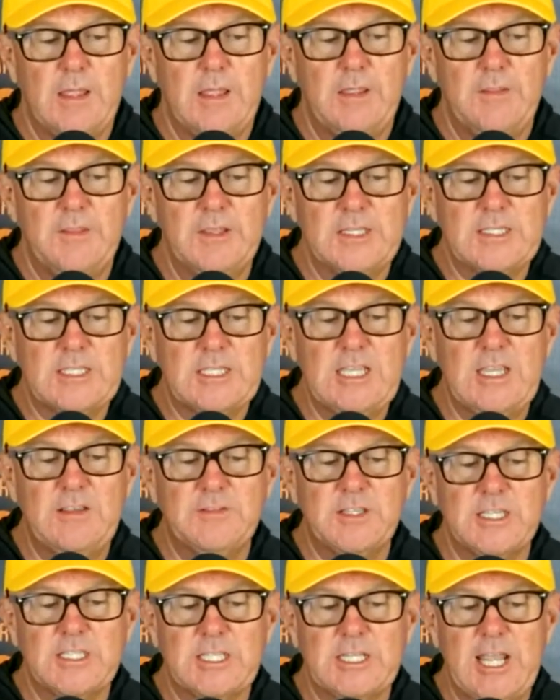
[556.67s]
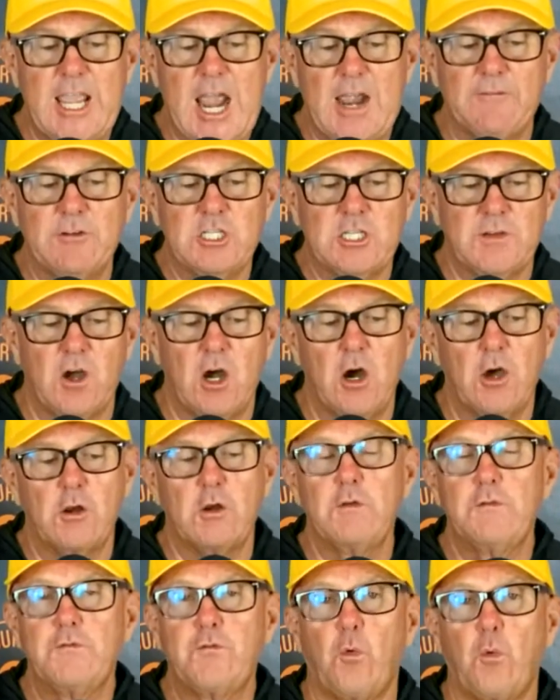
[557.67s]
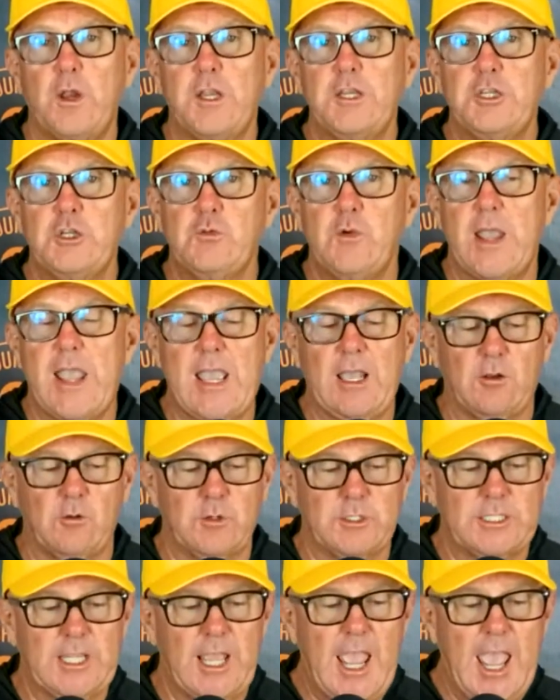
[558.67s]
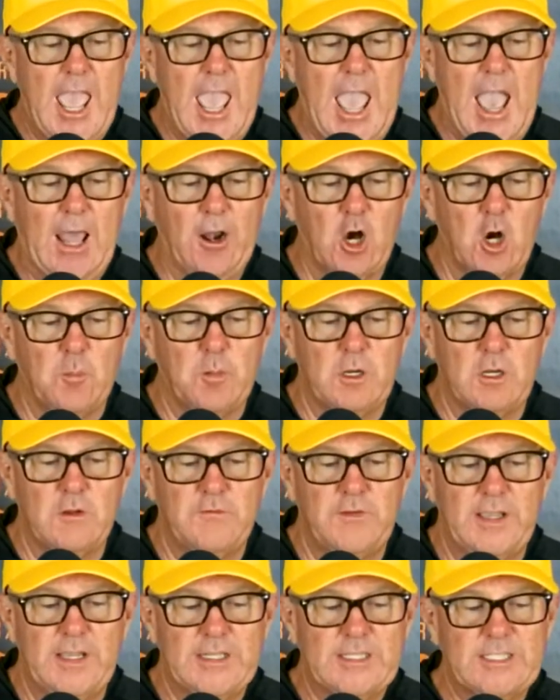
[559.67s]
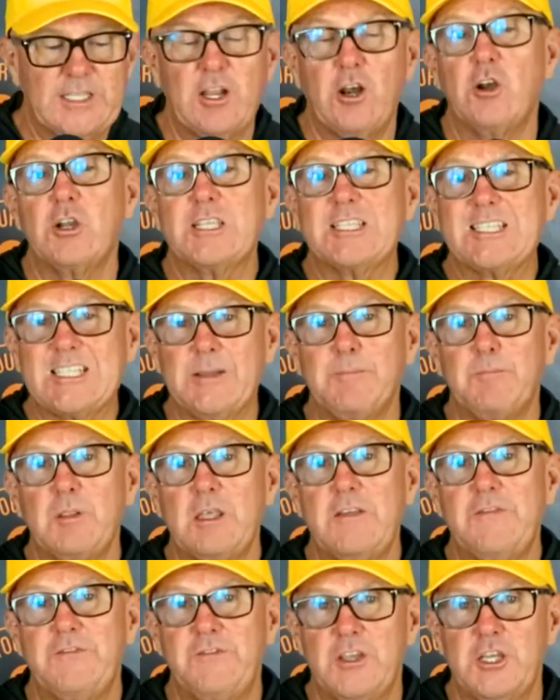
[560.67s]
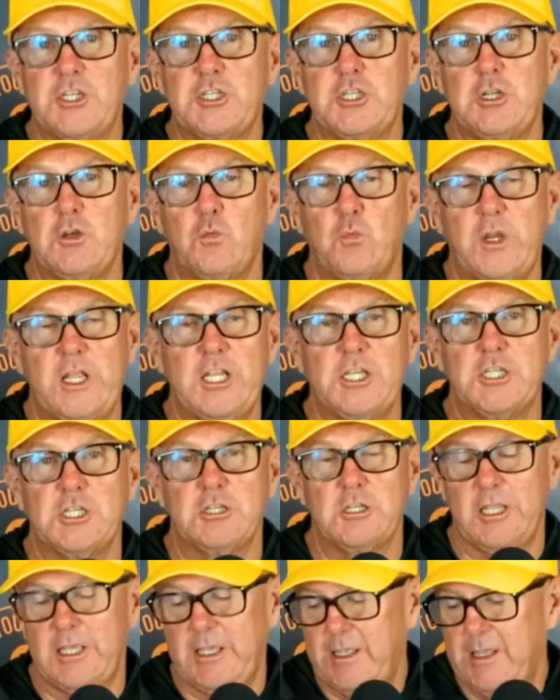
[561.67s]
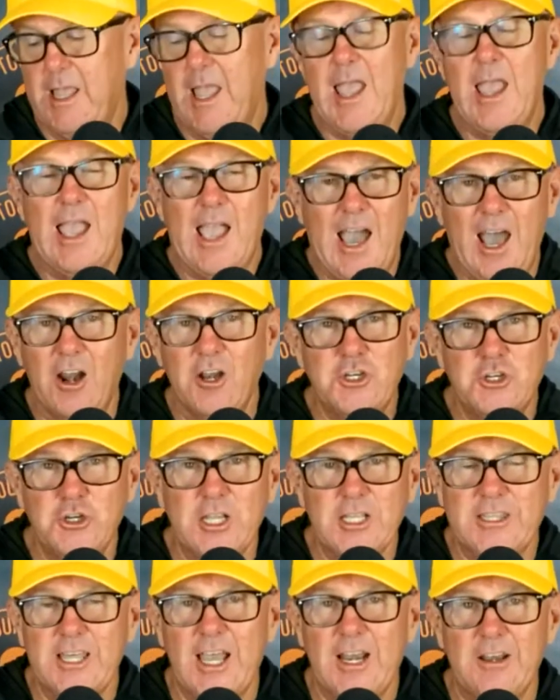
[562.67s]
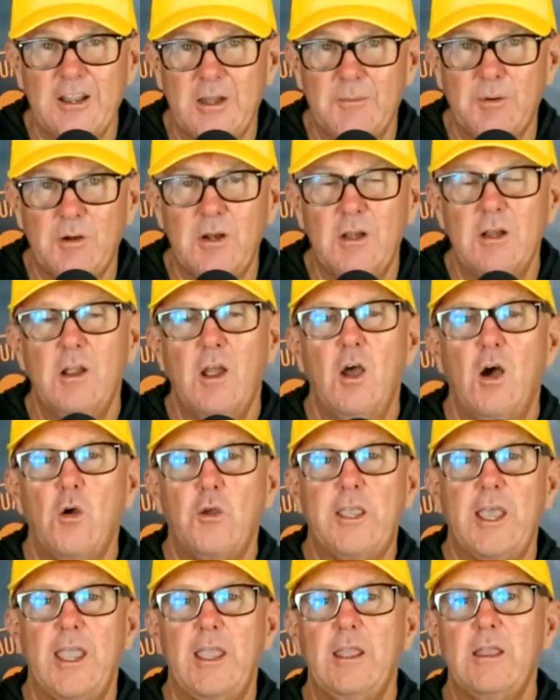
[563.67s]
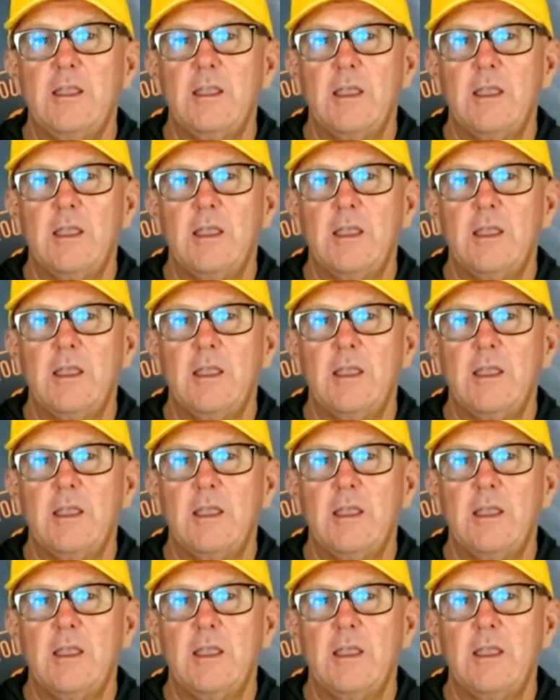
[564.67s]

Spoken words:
This leaves us an average of 142 anglers at Open events that are simply fishing regionally. How did you get that number? Okay,